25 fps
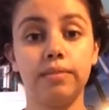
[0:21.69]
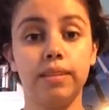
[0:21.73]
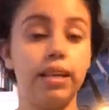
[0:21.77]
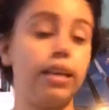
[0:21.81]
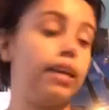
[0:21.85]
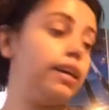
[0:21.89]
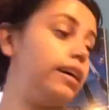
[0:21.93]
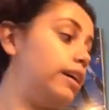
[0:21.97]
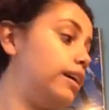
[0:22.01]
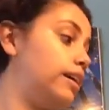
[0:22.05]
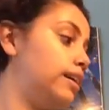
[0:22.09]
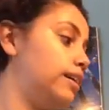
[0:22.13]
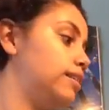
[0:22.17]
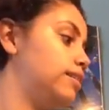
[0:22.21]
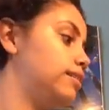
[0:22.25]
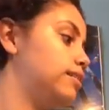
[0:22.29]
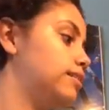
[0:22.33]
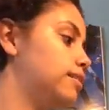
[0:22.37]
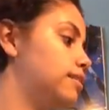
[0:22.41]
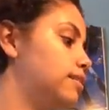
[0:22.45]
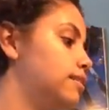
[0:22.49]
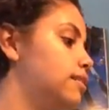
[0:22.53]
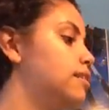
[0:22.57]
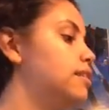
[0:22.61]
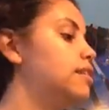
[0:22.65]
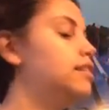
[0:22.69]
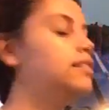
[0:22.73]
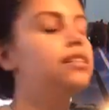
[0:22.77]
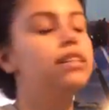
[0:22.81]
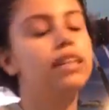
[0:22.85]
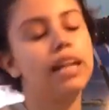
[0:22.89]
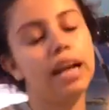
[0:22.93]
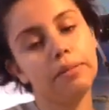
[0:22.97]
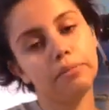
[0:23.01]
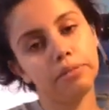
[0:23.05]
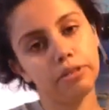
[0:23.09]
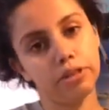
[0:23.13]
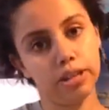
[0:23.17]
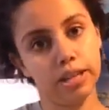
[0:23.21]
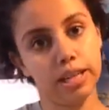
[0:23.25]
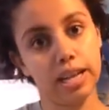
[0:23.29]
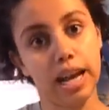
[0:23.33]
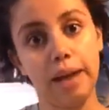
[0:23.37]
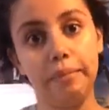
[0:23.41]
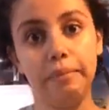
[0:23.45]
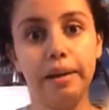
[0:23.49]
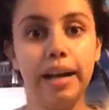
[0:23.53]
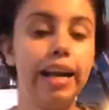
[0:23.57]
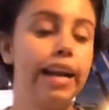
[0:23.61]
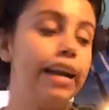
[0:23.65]
And today I'm gonna
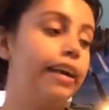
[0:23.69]
dye my